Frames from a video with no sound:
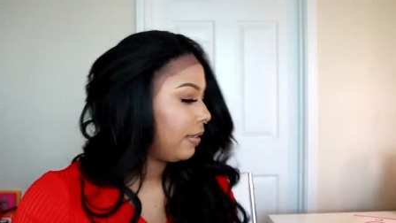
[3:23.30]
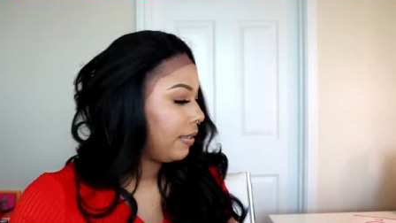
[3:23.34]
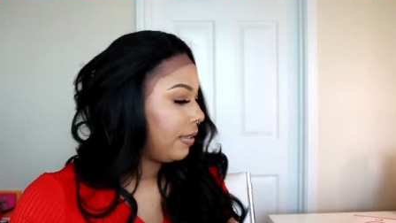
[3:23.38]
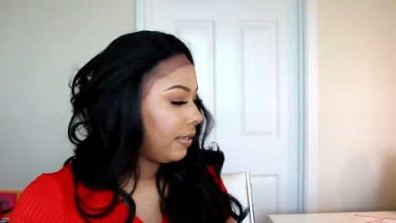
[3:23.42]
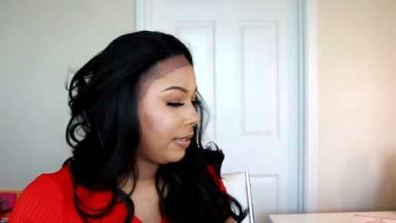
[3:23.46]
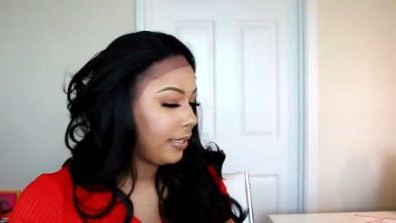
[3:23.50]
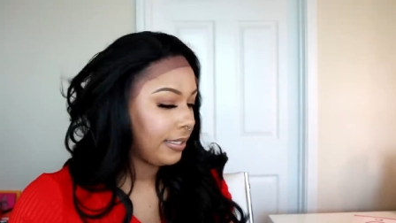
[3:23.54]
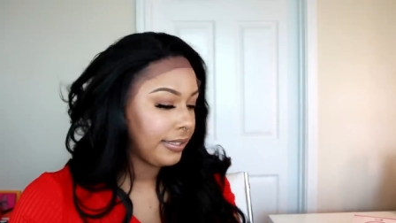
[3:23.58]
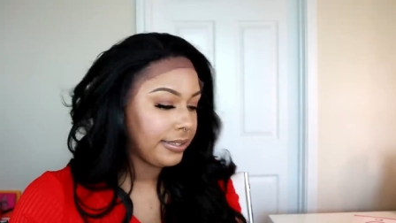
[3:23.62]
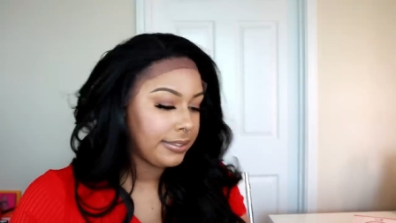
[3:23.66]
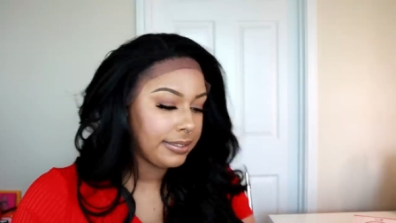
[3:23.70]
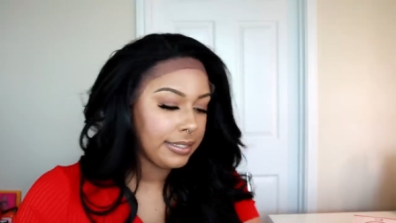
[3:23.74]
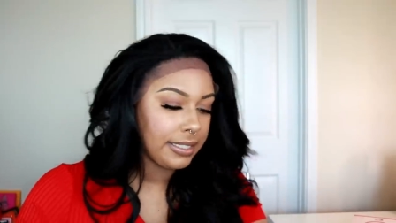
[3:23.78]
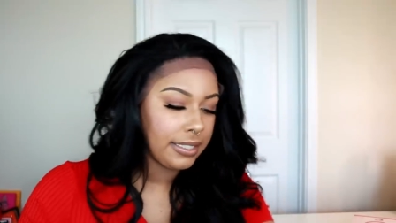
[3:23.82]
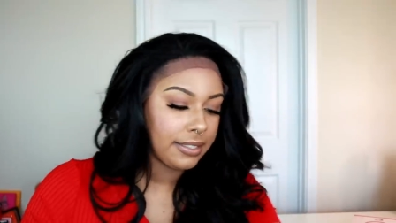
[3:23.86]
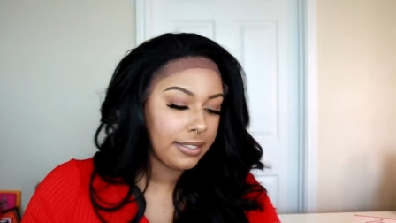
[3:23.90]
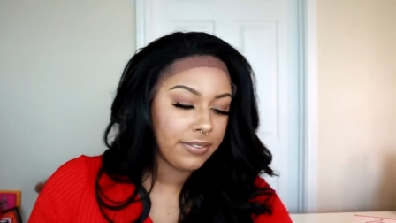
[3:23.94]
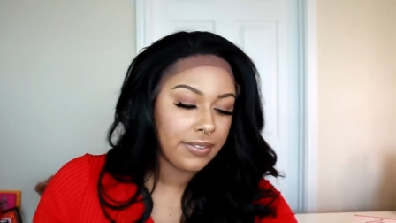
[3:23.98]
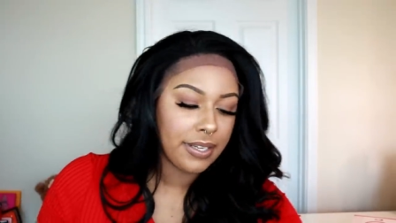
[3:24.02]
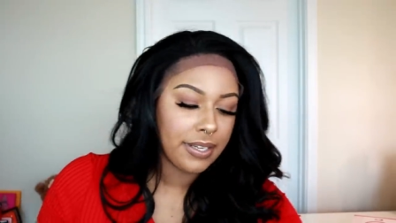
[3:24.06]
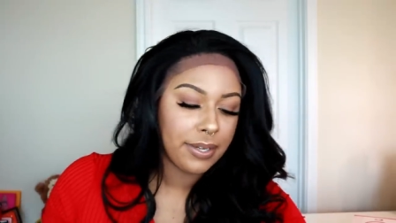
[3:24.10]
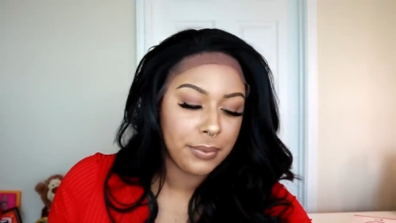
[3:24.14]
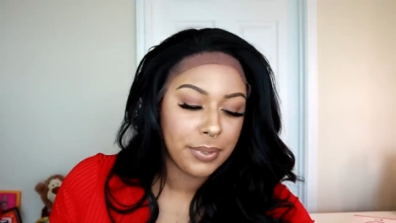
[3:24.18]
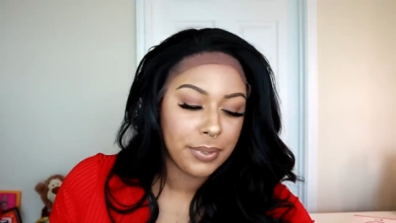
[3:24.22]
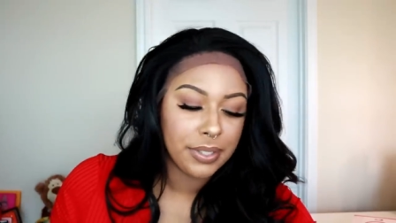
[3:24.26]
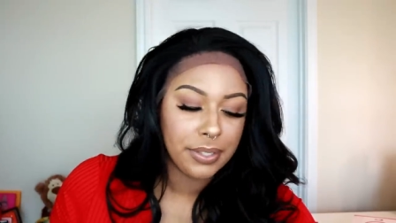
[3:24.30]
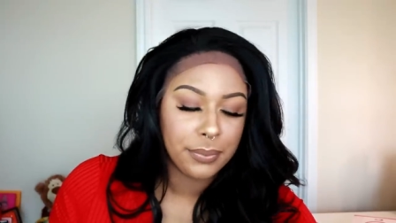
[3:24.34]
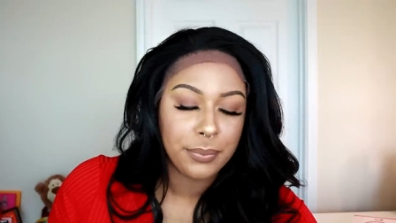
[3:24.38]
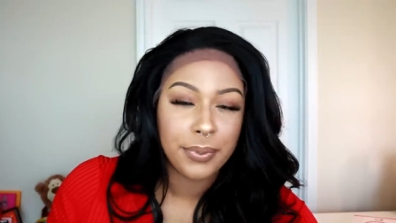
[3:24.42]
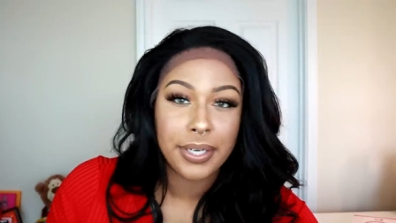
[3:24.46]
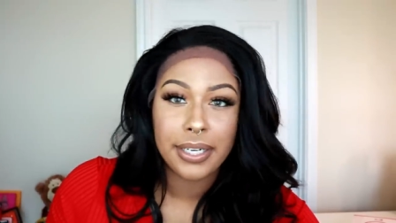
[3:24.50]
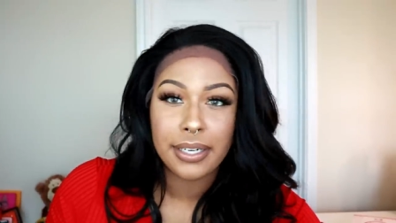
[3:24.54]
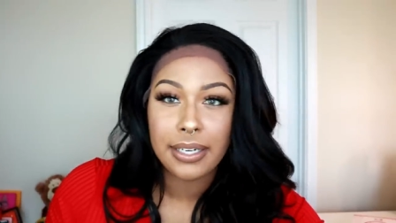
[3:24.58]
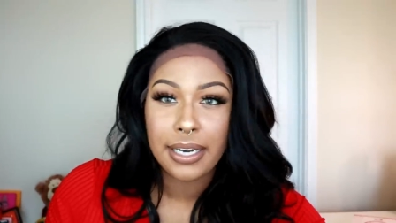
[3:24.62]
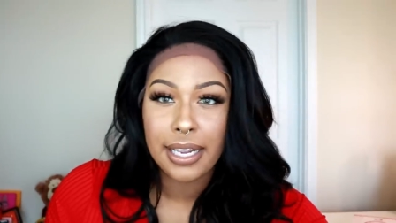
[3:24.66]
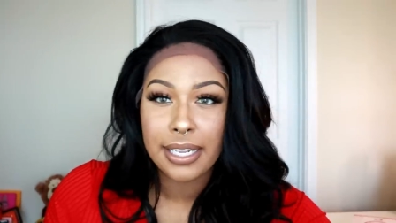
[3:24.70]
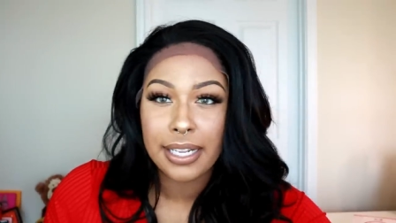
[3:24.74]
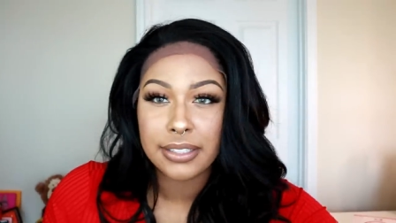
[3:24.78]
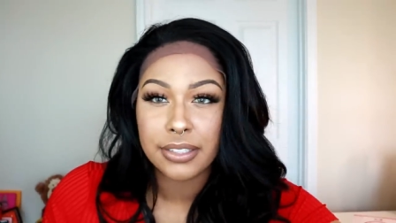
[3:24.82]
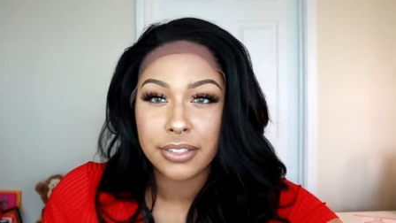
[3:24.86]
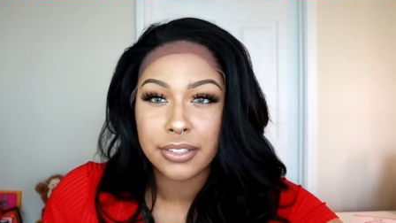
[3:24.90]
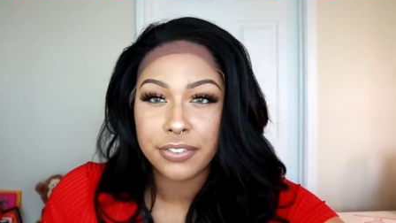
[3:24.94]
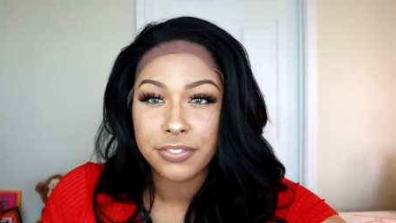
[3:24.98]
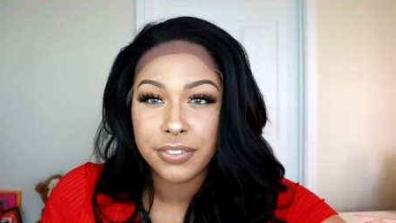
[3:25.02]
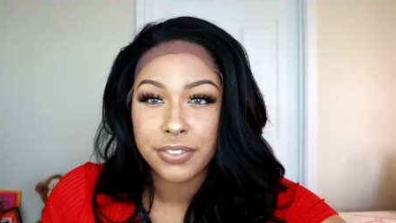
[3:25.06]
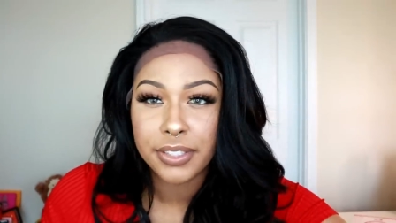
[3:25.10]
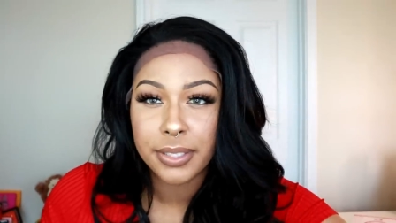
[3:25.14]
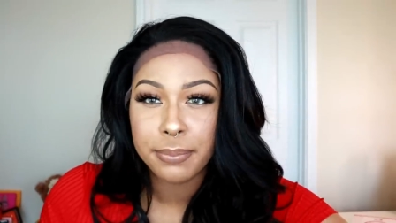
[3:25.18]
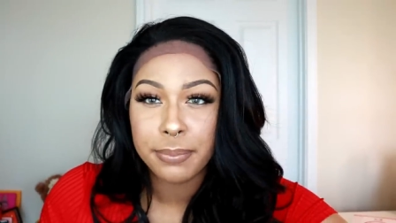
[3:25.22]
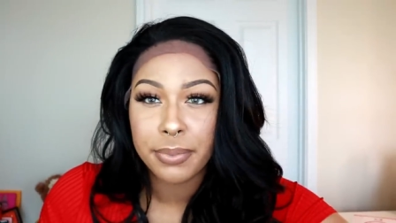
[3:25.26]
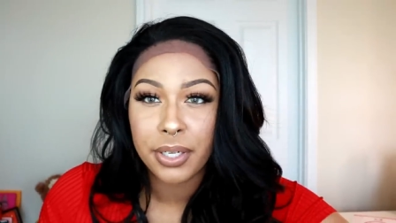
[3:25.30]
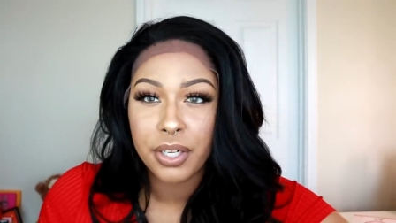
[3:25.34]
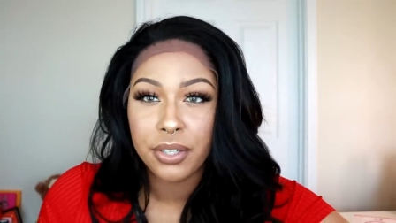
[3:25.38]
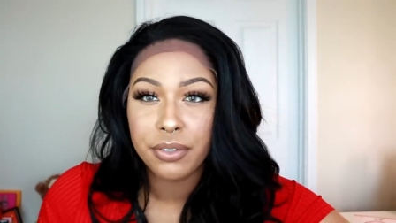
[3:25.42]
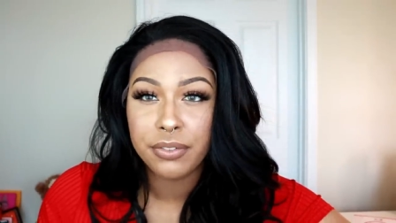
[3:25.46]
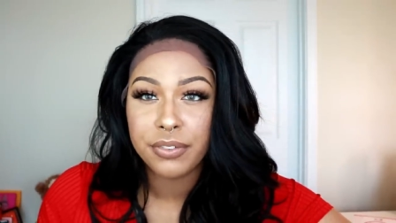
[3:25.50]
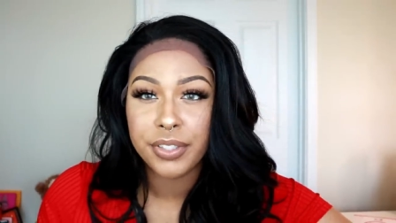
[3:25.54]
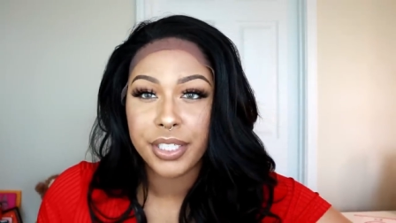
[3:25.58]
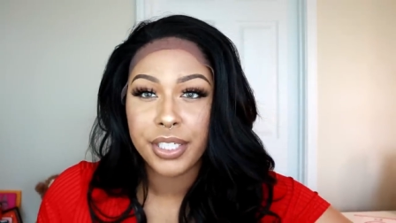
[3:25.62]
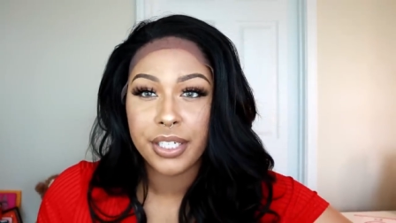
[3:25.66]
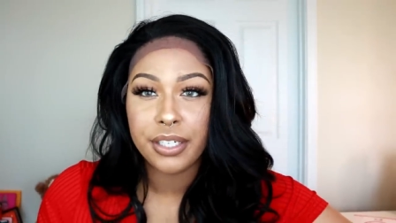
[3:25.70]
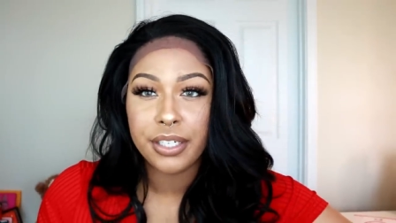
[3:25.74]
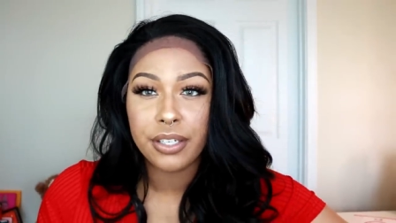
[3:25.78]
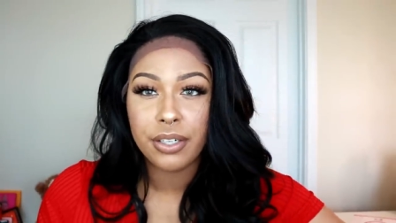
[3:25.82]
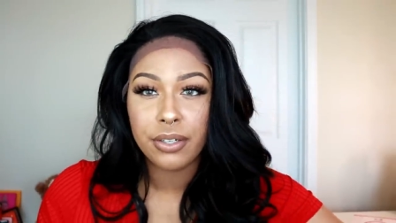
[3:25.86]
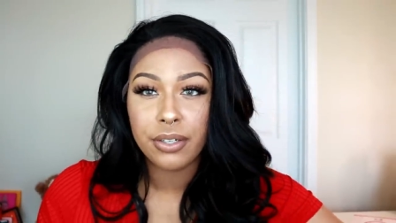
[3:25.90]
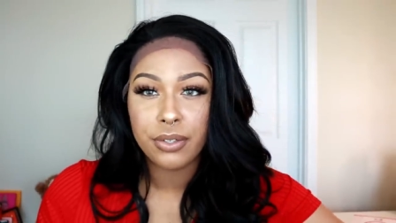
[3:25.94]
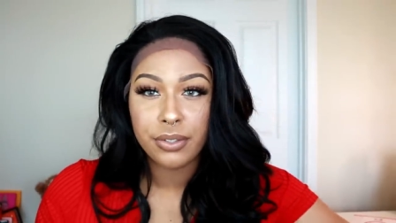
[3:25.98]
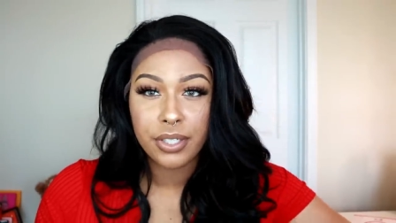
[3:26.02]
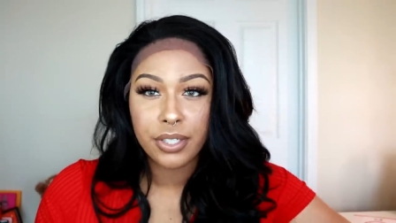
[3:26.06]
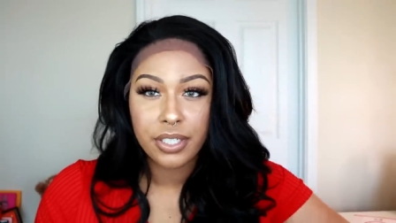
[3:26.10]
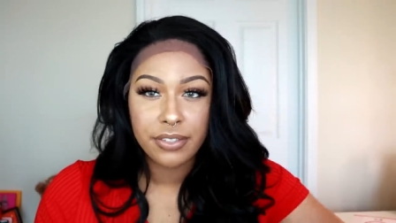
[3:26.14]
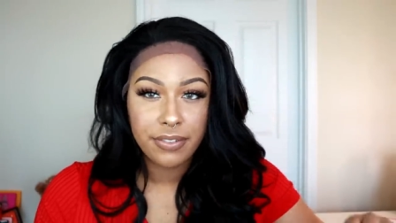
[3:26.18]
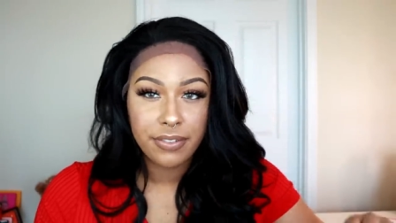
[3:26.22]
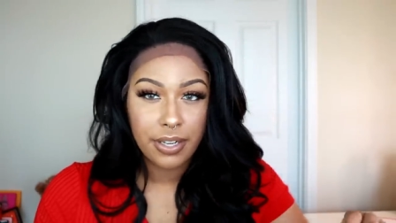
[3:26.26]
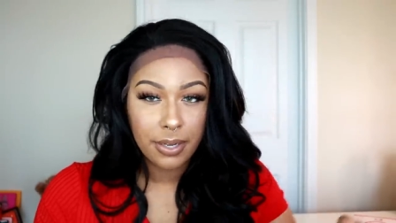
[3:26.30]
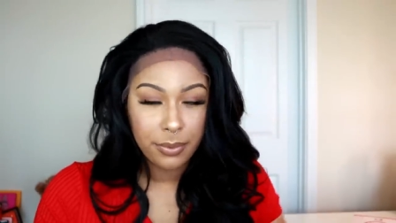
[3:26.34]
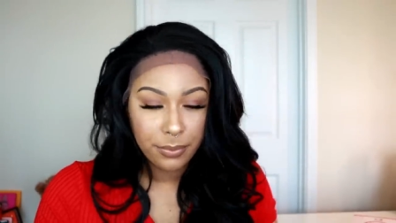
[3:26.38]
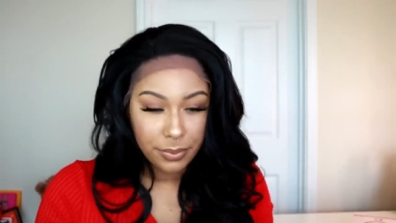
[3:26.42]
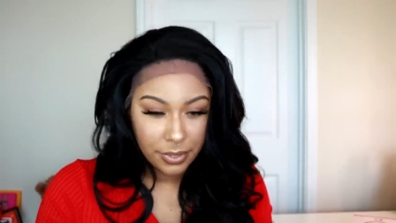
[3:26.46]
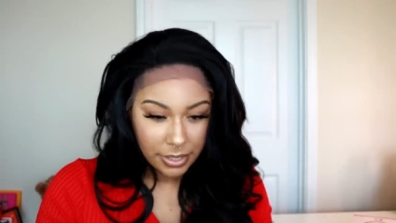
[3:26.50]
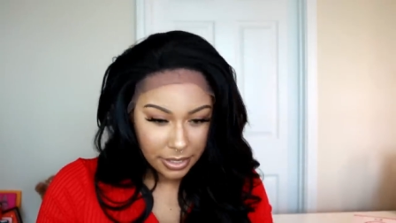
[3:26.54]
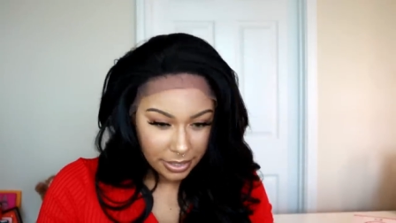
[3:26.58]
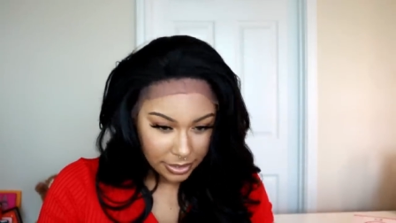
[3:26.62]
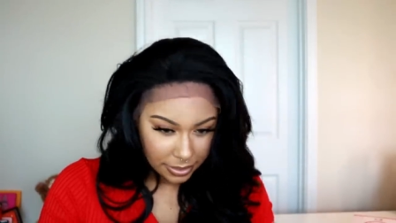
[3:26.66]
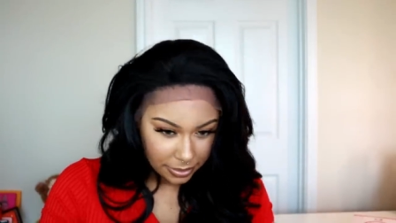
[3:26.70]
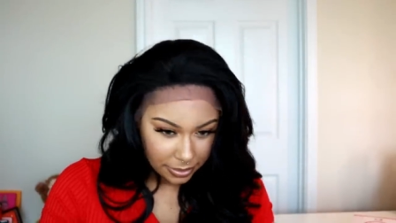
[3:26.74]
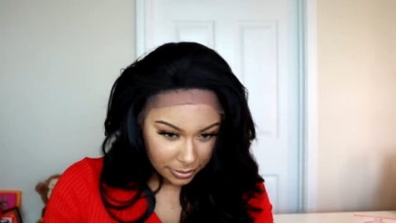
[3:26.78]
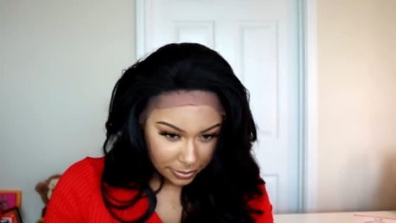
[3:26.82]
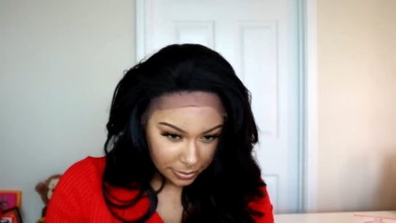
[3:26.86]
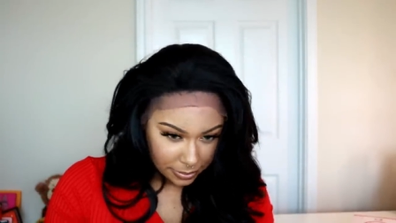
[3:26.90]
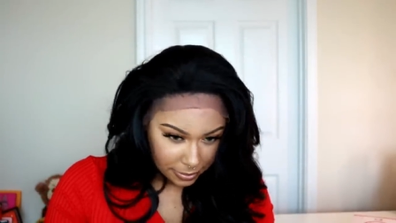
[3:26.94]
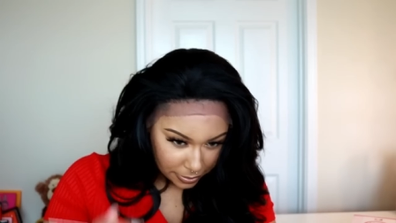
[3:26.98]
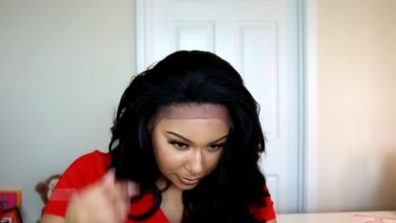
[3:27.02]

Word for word: Let's see if I want to wear it as a flip over, or if I want to